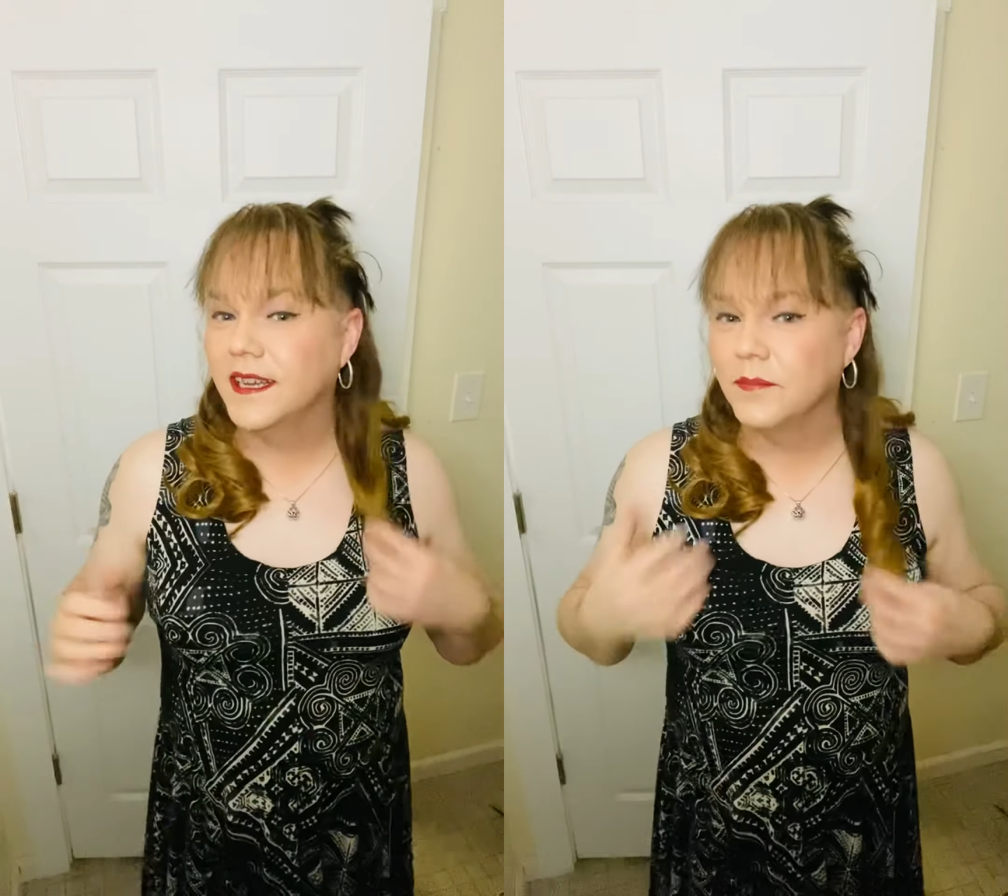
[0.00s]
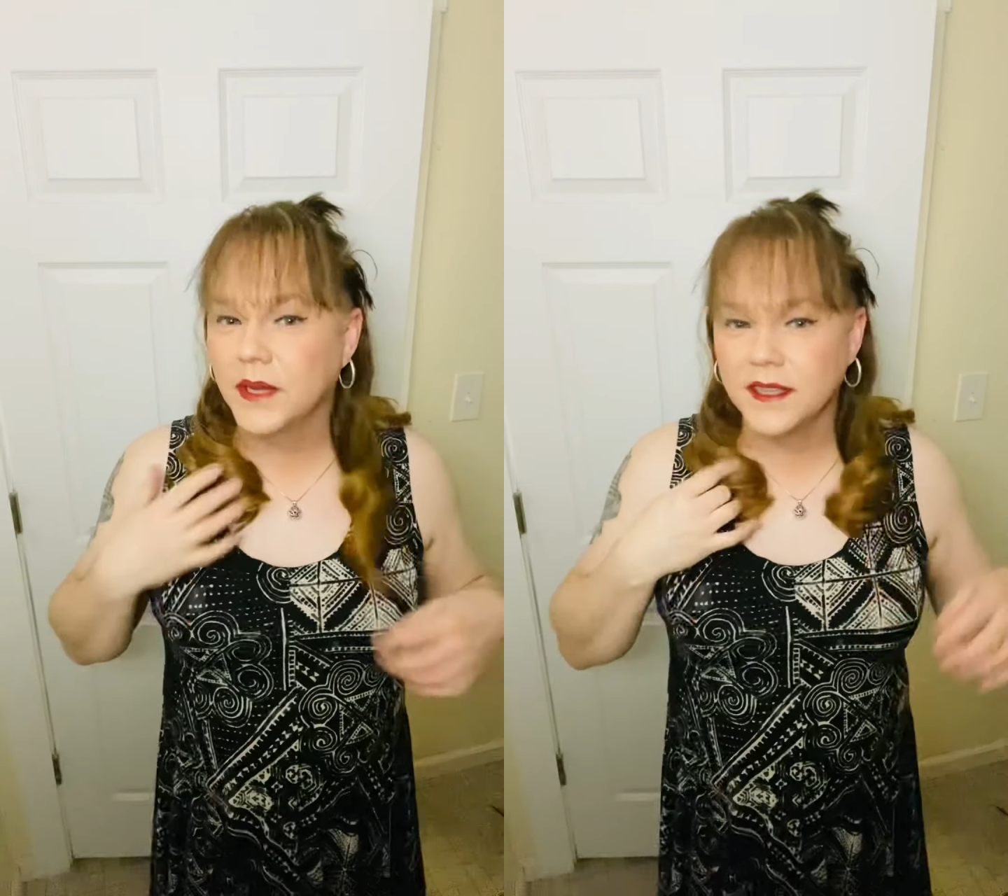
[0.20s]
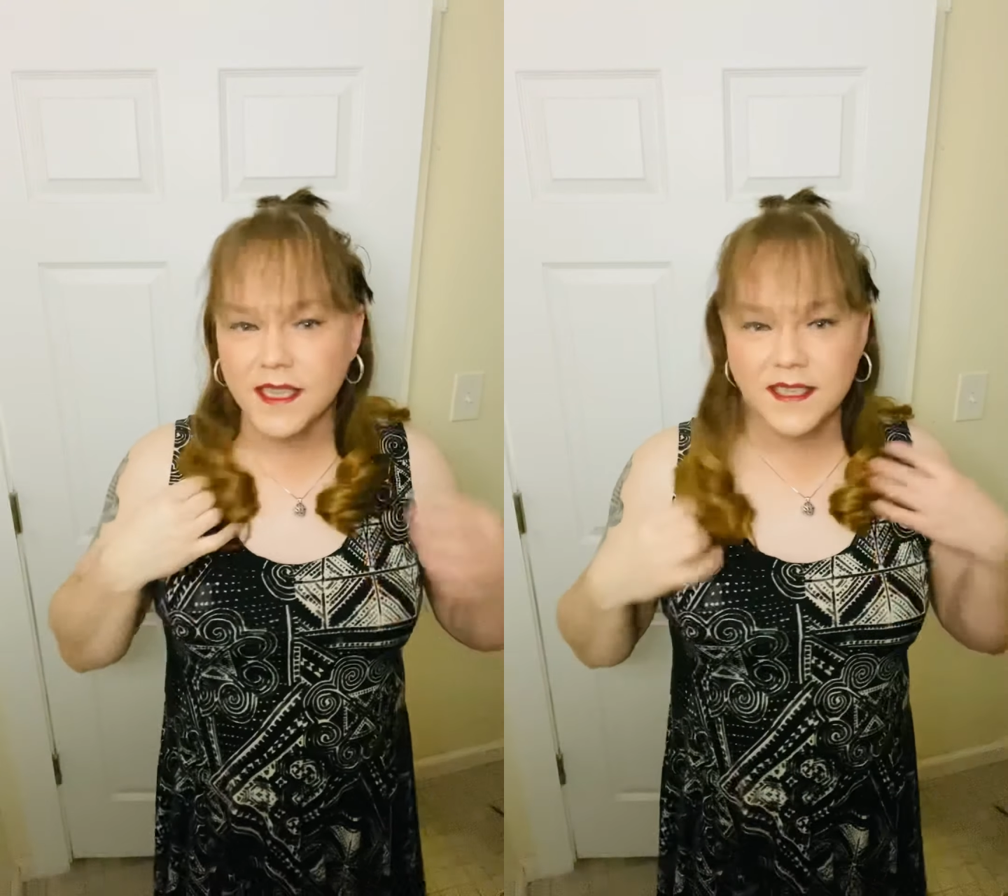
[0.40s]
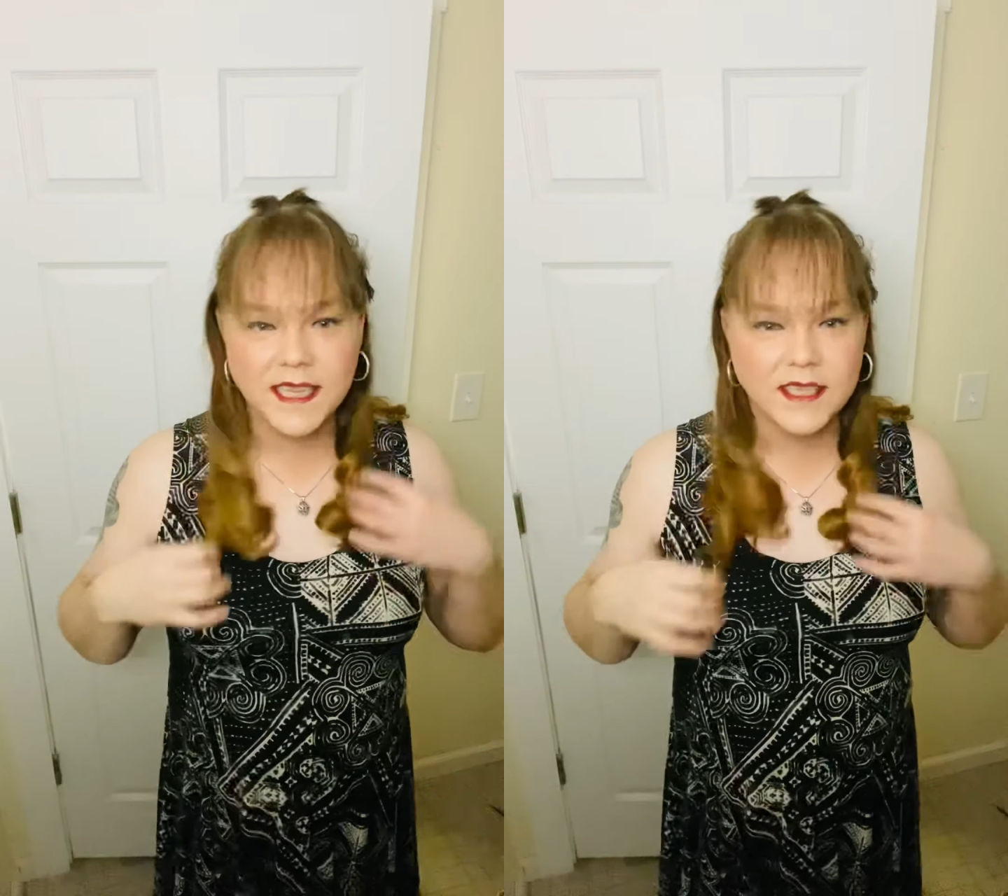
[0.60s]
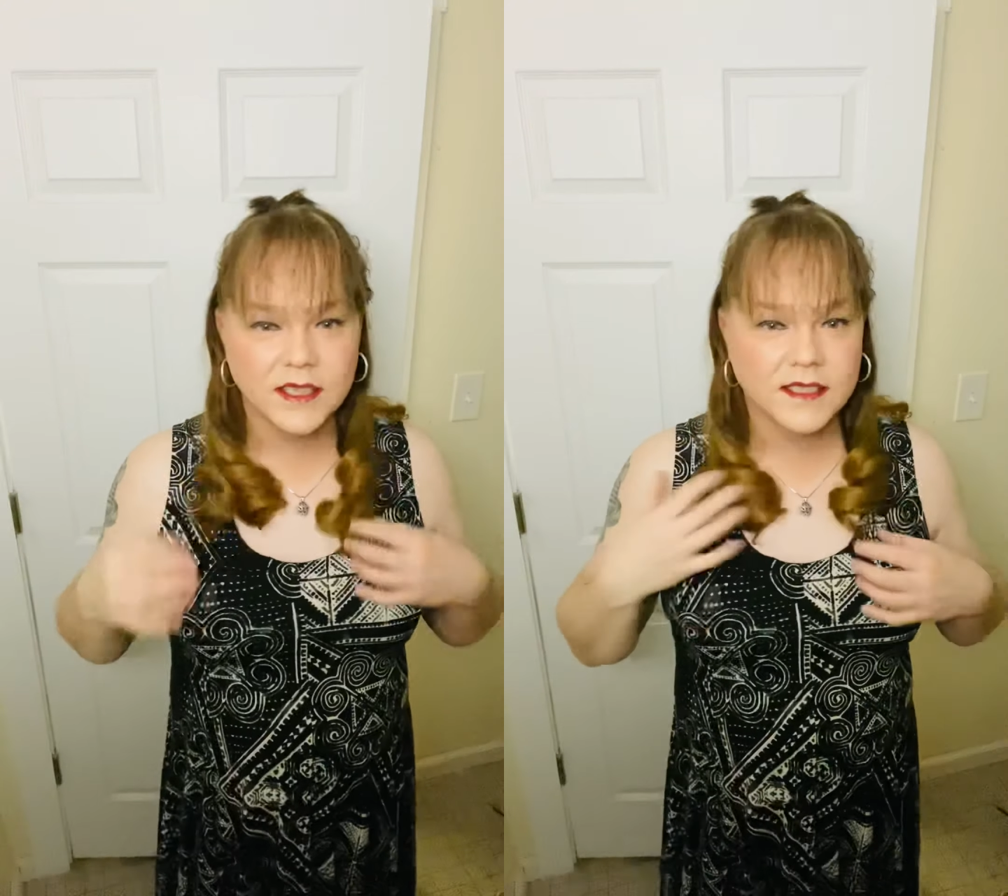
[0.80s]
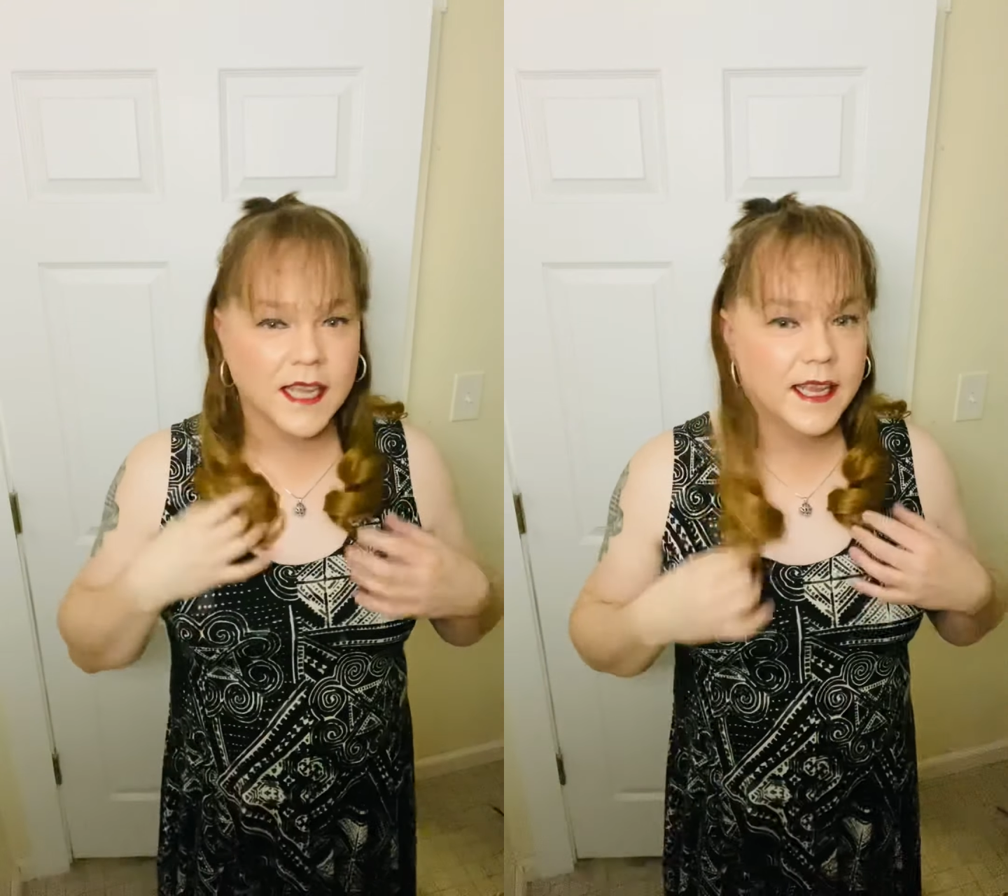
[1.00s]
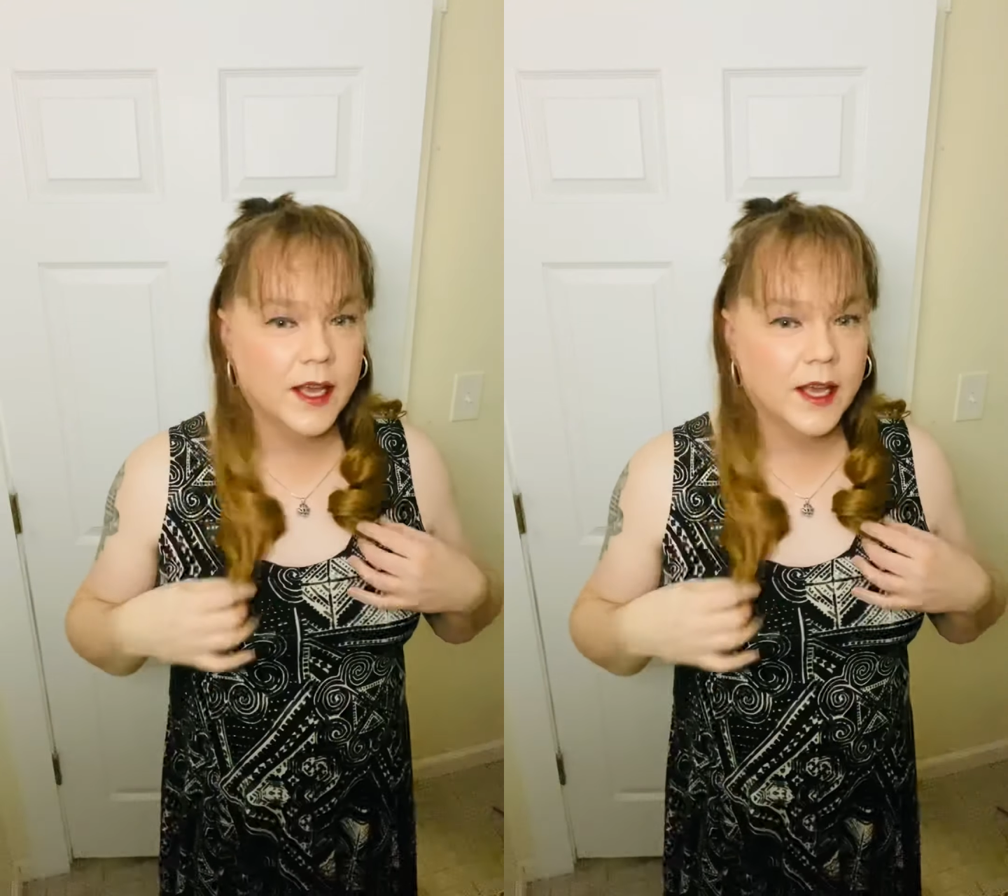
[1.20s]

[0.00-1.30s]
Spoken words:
But the extensions kind of